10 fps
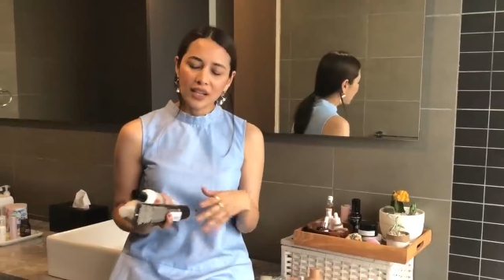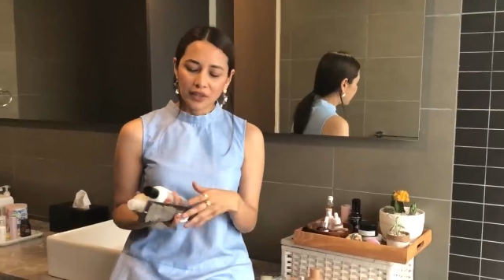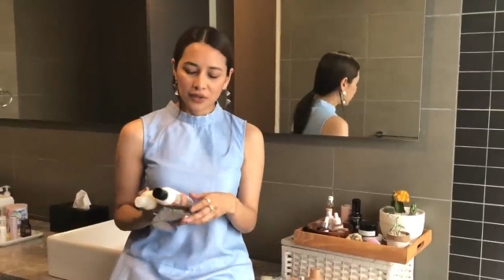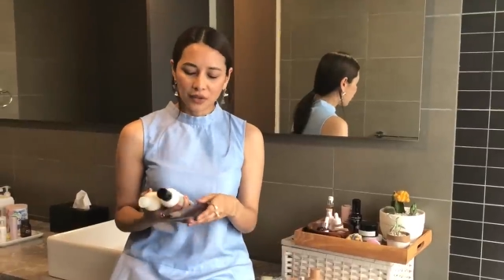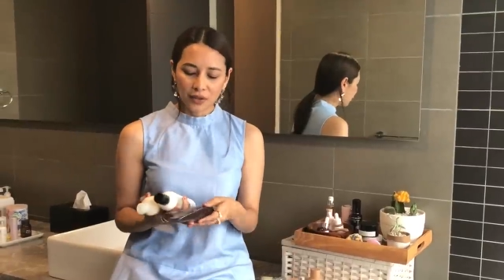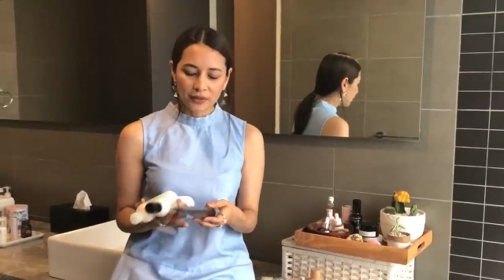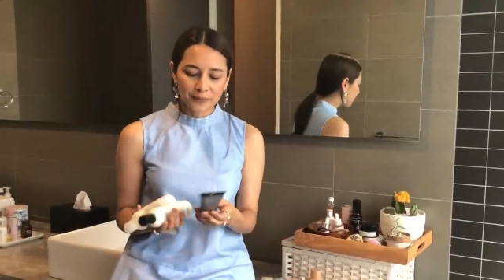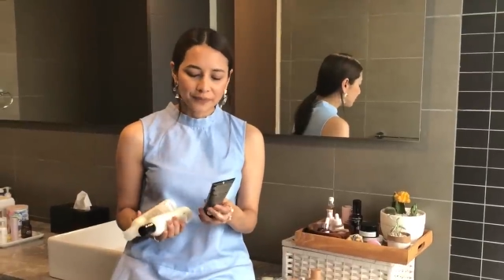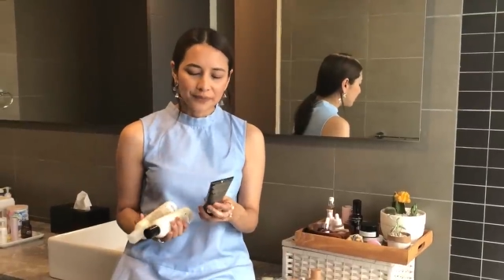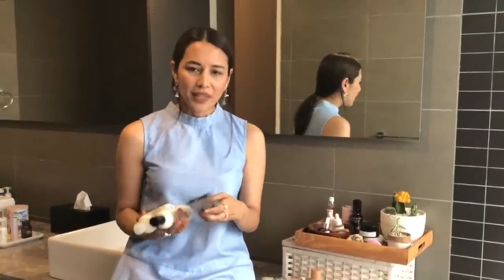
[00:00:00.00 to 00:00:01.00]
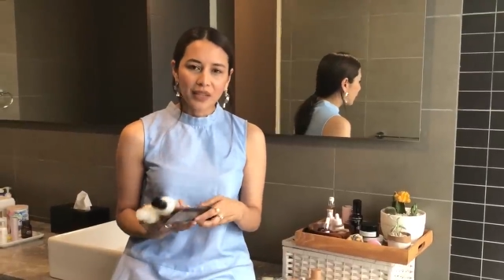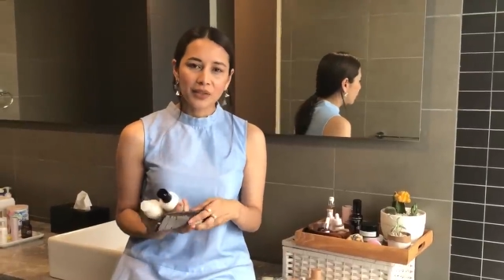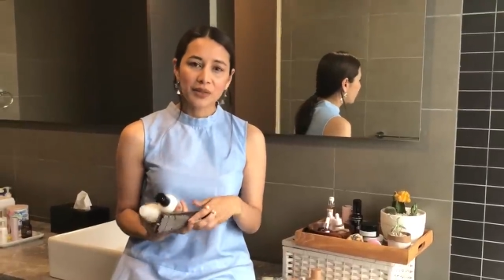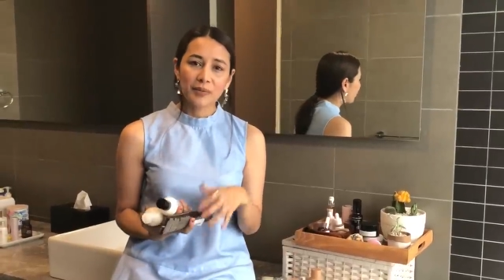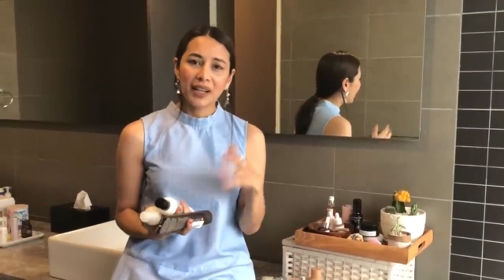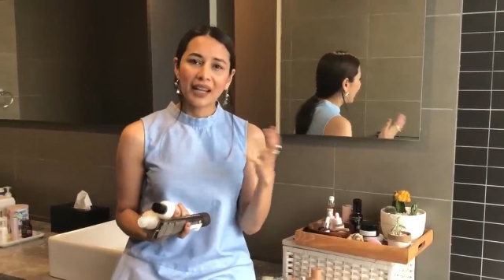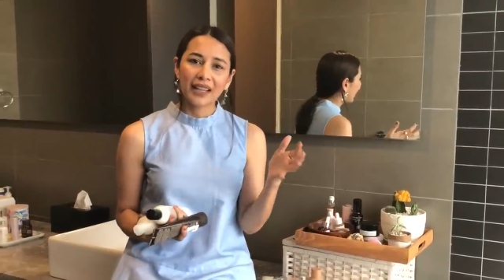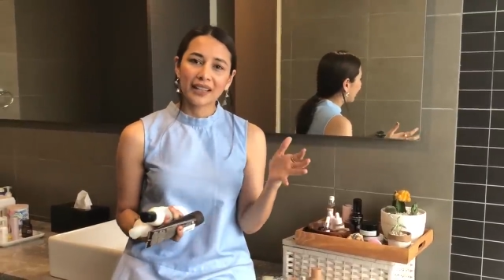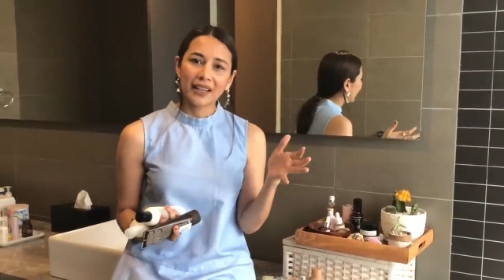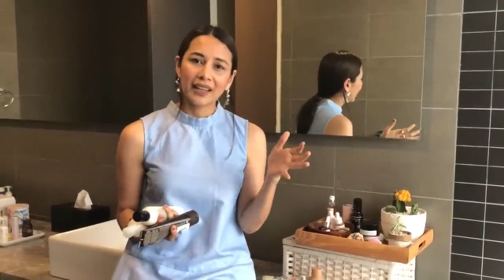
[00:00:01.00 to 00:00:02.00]
So you smell
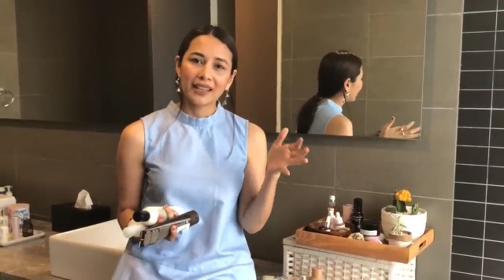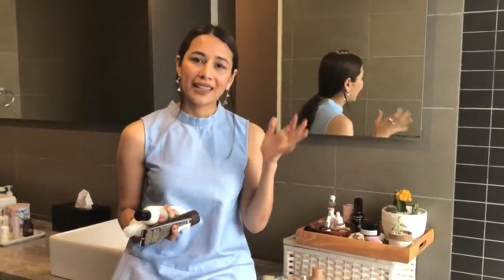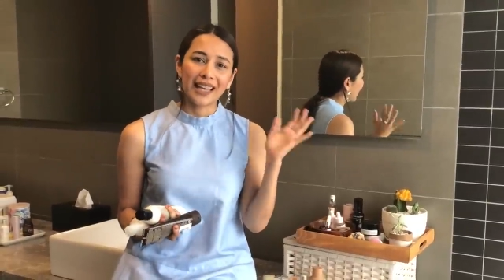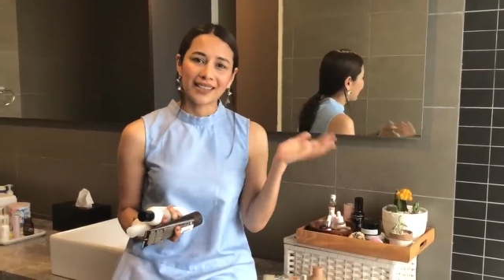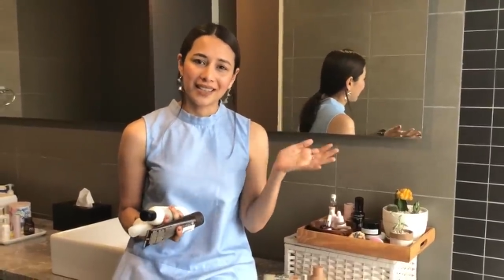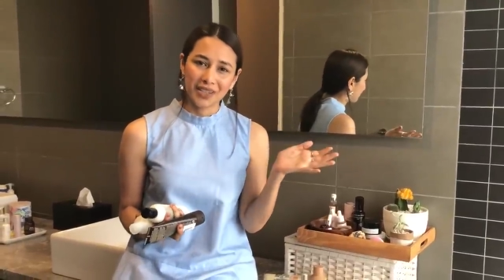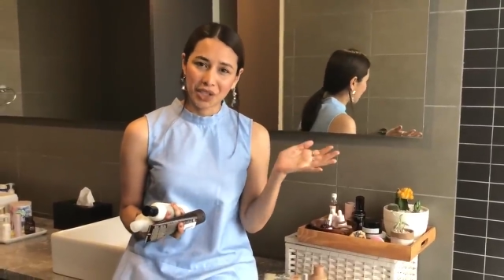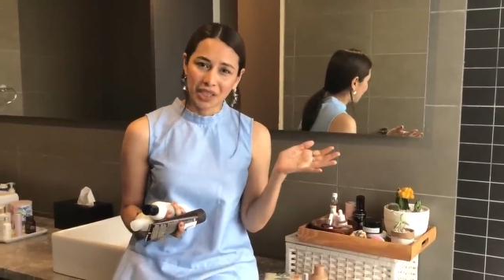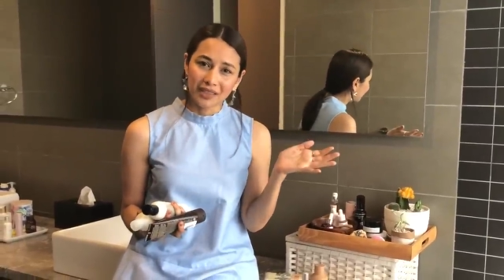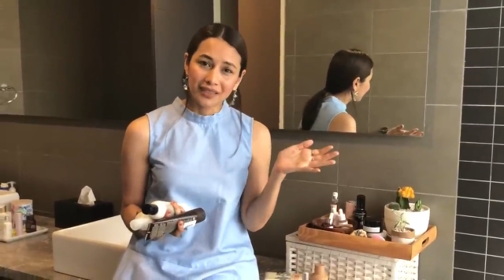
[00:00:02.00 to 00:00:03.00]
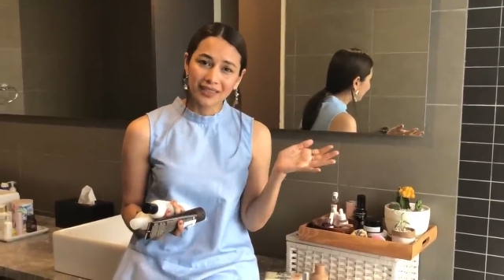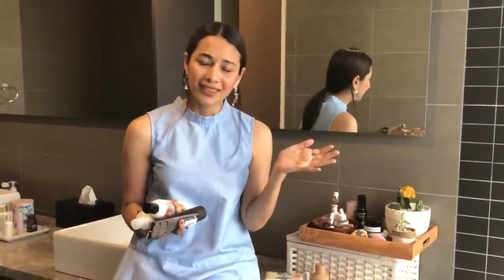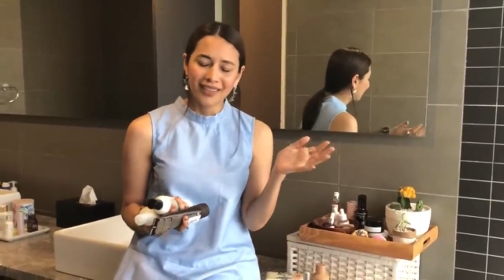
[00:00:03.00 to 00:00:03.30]
like a gas station.